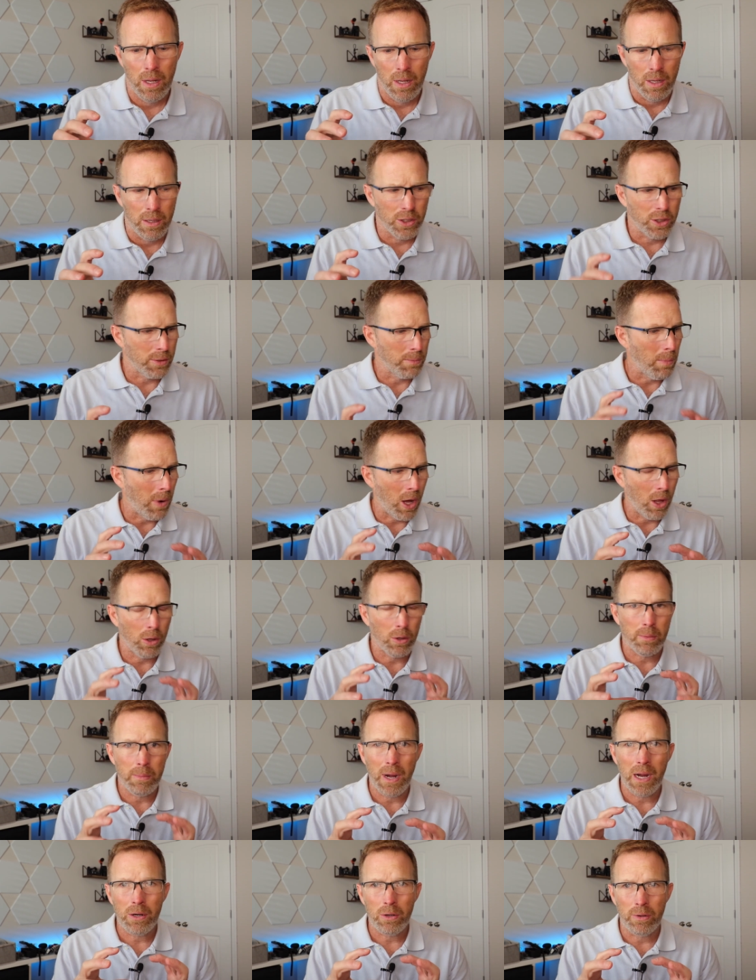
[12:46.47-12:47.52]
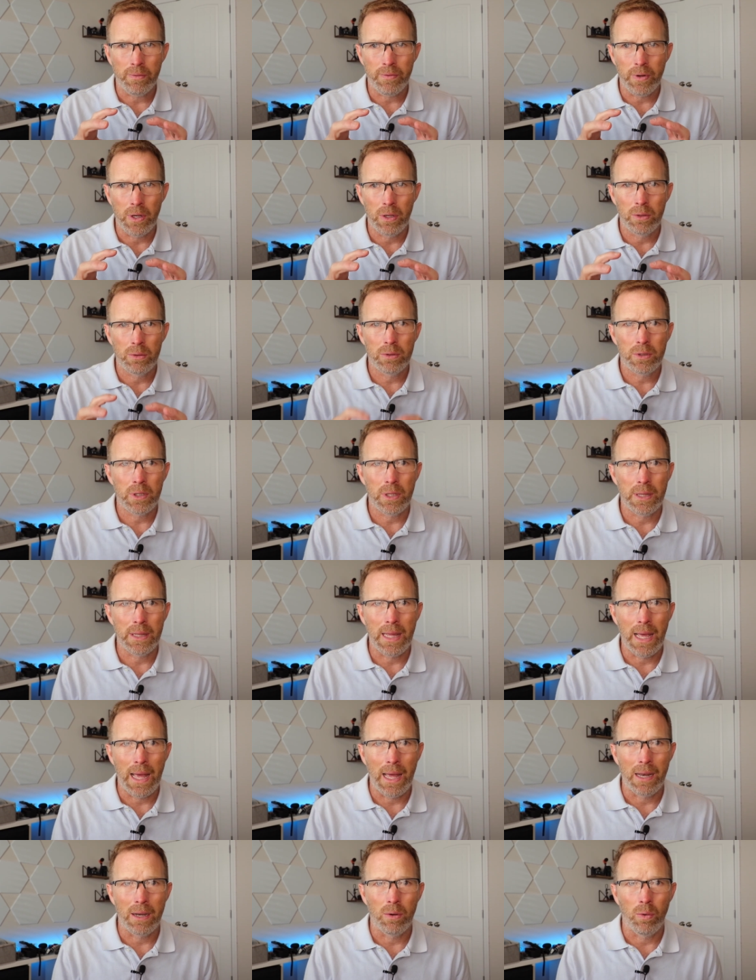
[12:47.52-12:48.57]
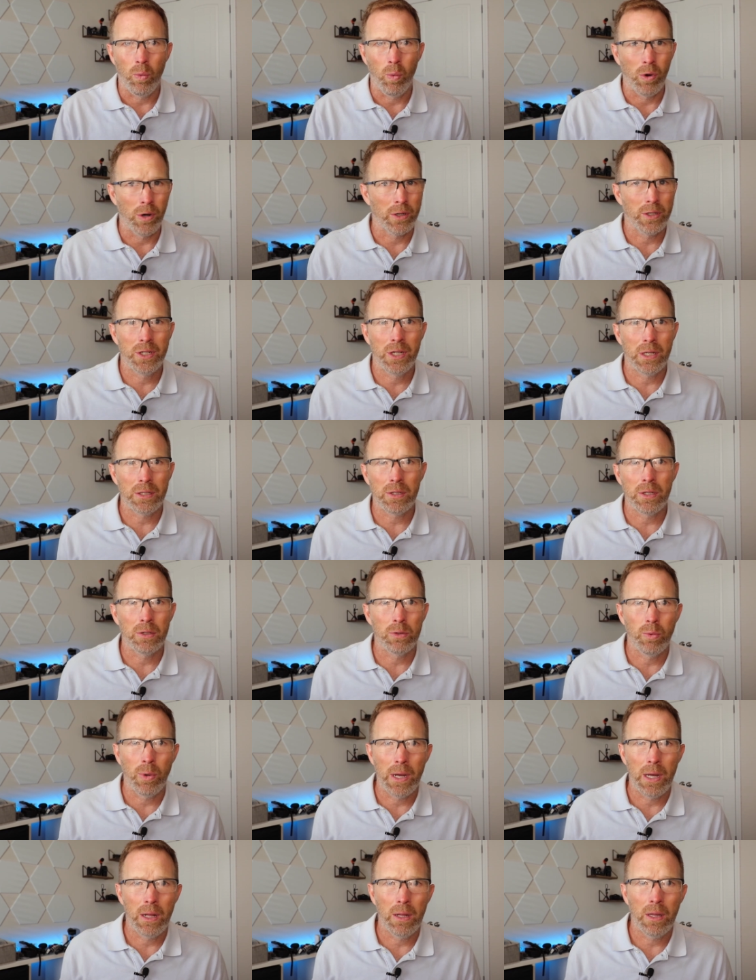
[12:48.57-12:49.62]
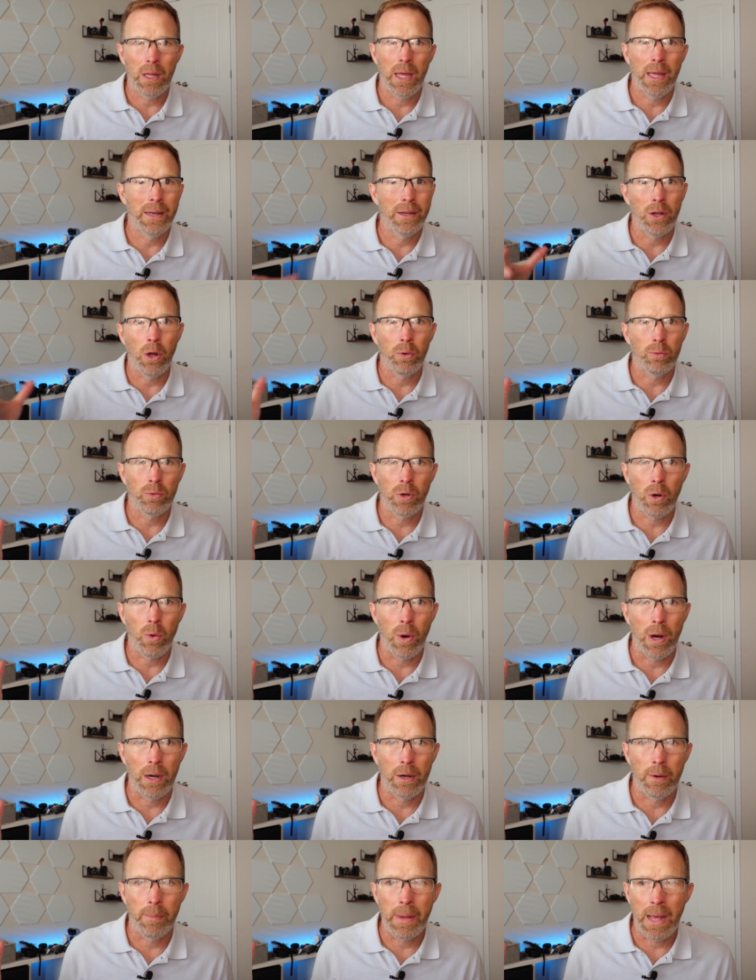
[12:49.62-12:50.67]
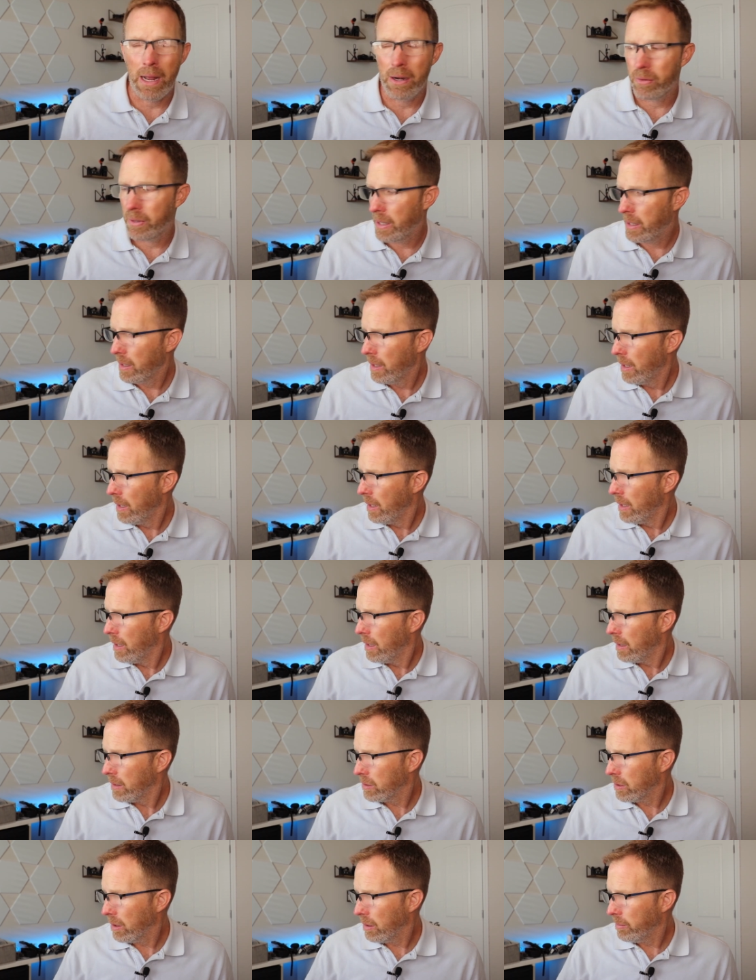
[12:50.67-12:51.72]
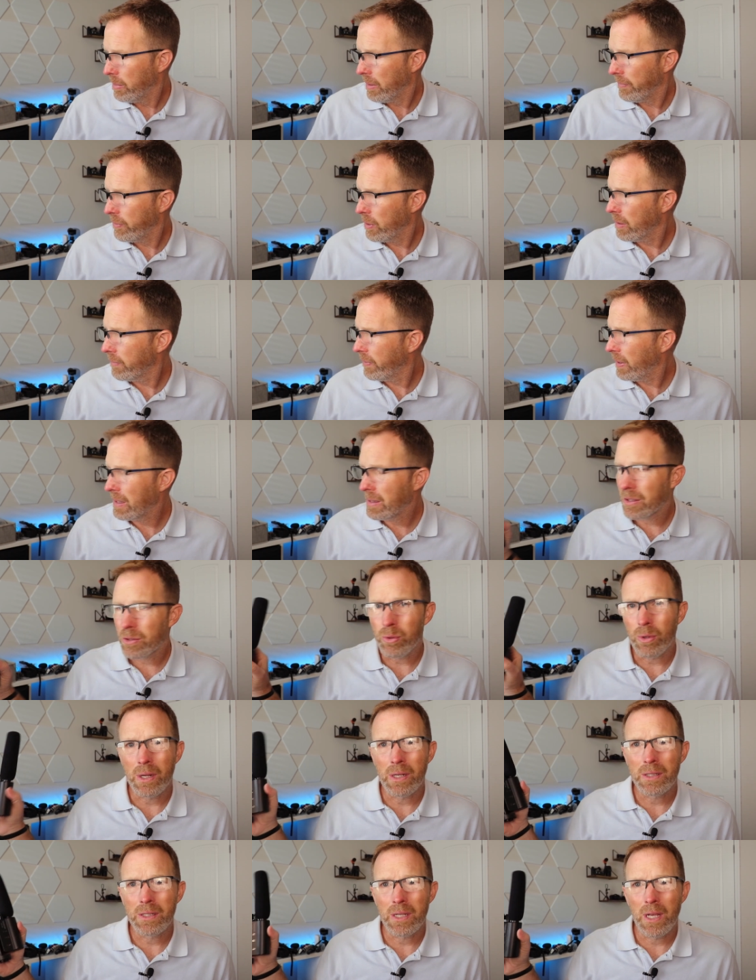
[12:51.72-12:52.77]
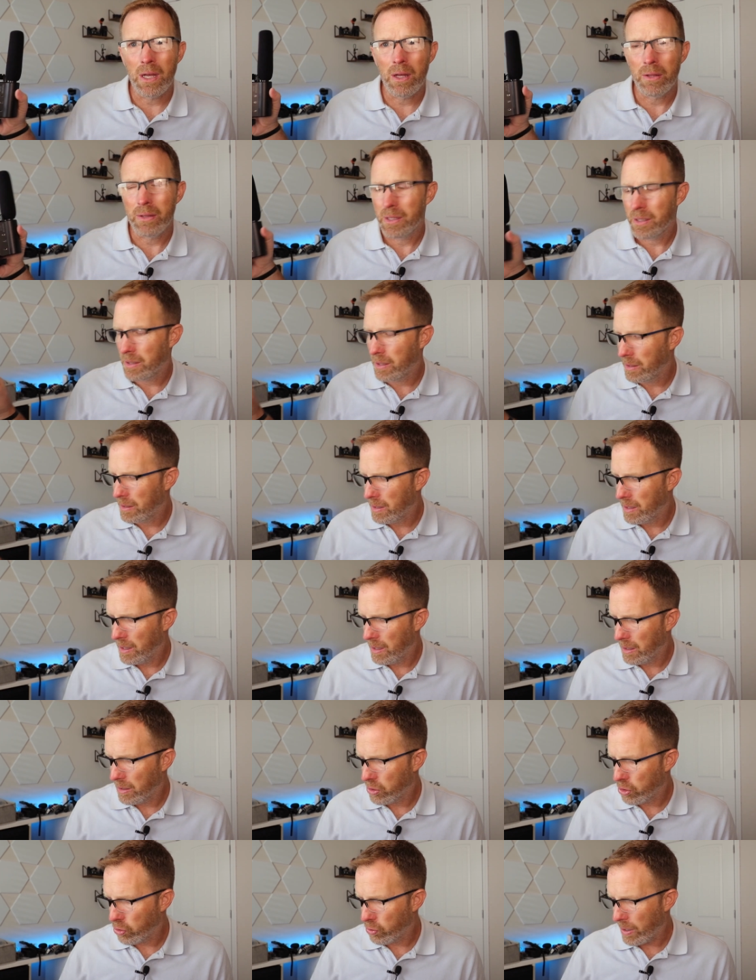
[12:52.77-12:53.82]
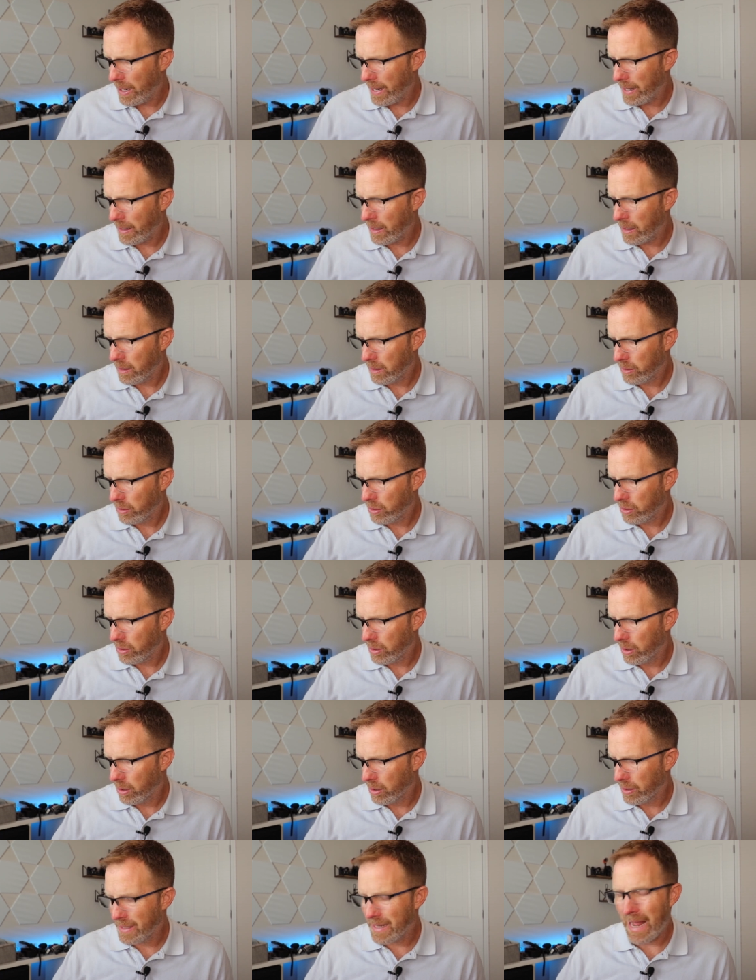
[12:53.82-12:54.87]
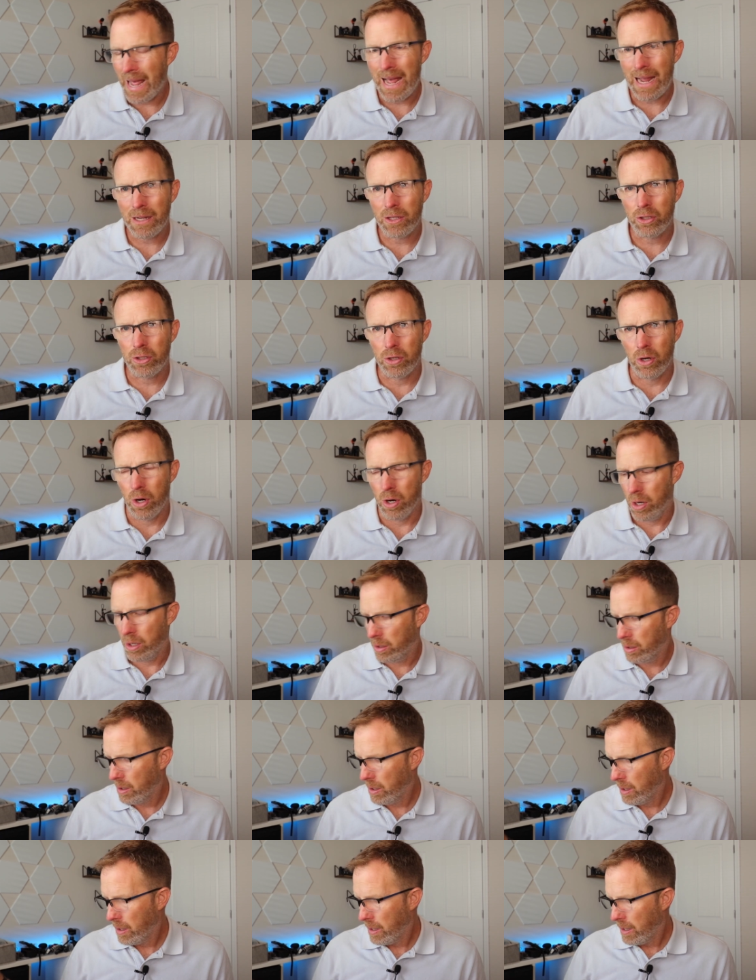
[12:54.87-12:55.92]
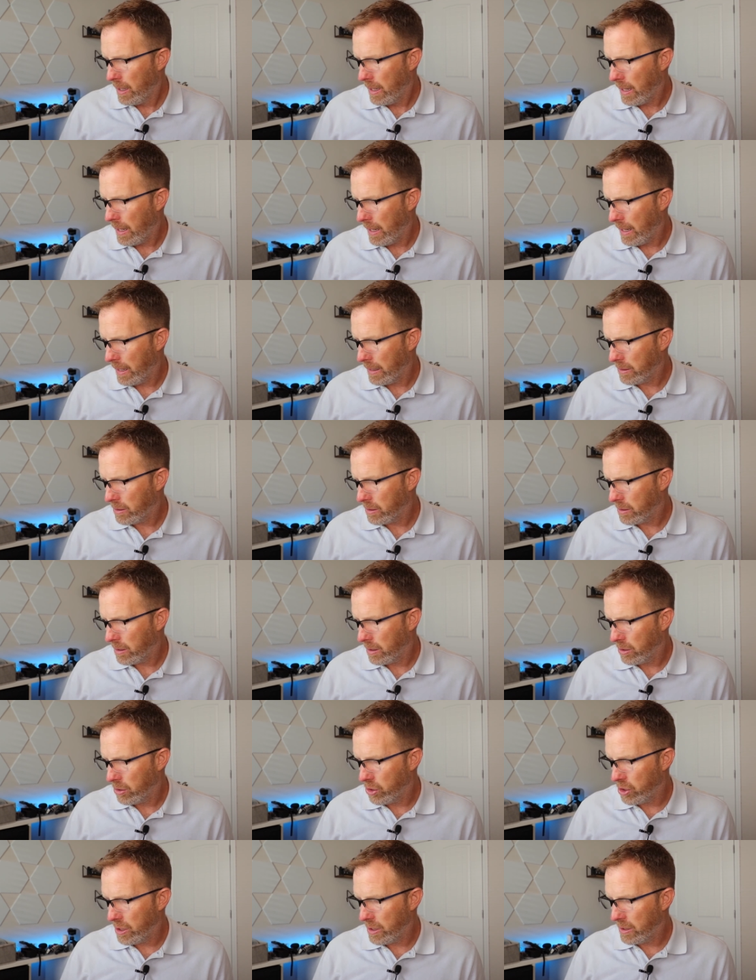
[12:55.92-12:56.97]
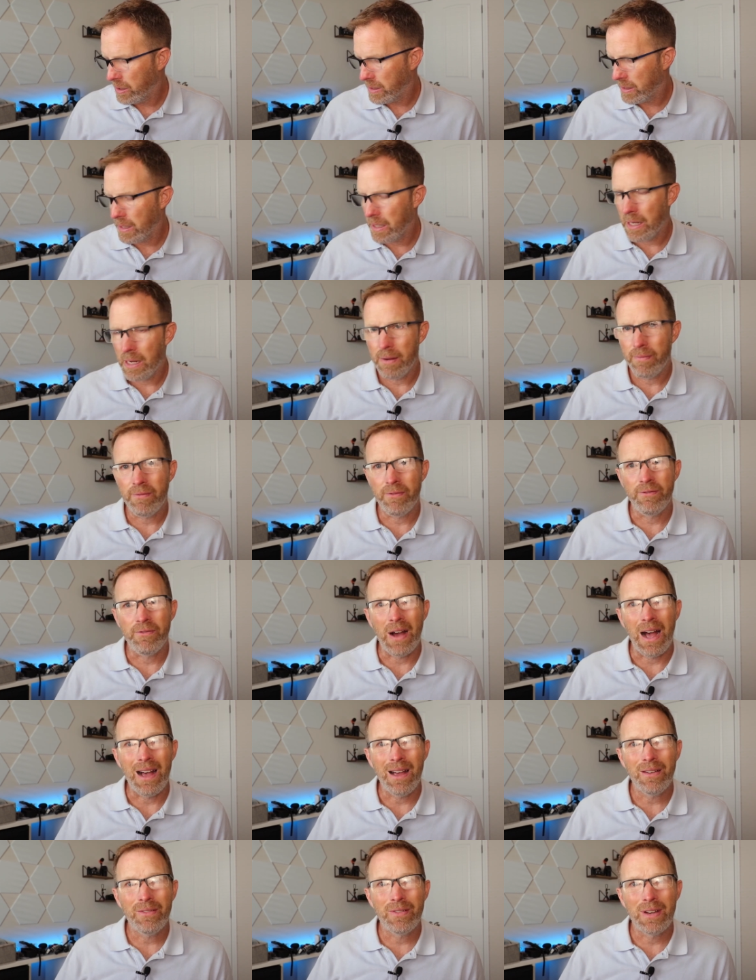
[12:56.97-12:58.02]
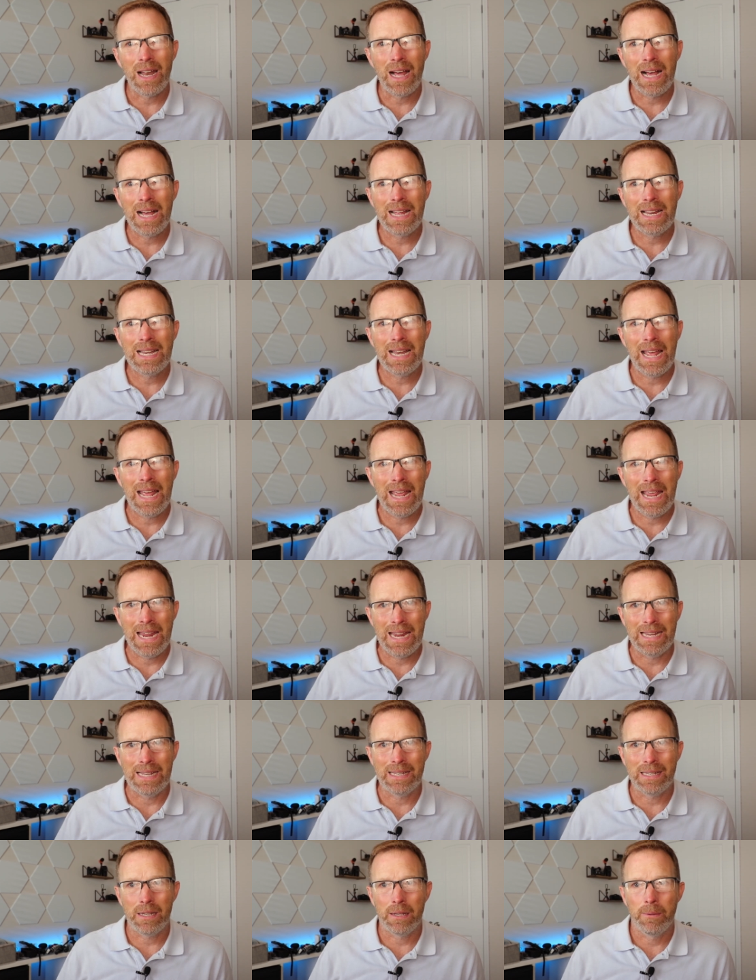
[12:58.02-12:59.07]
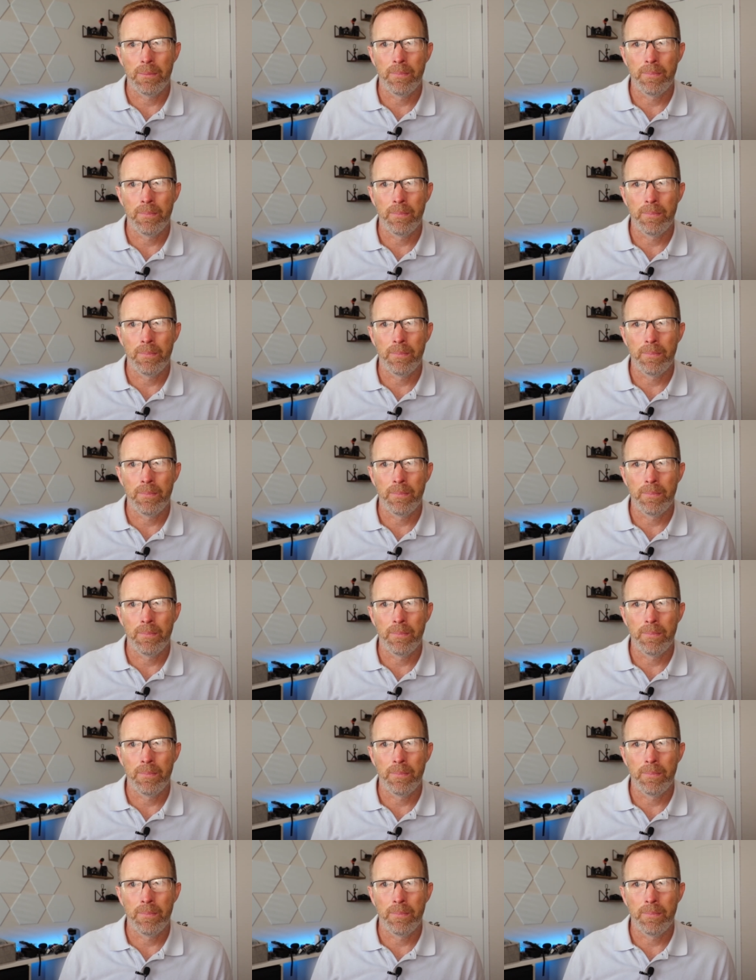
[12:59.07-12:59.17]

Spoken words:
smaller microphones that work just as well and don't require a battery. But if you can find this one on sale, this is the Takstar SGC598.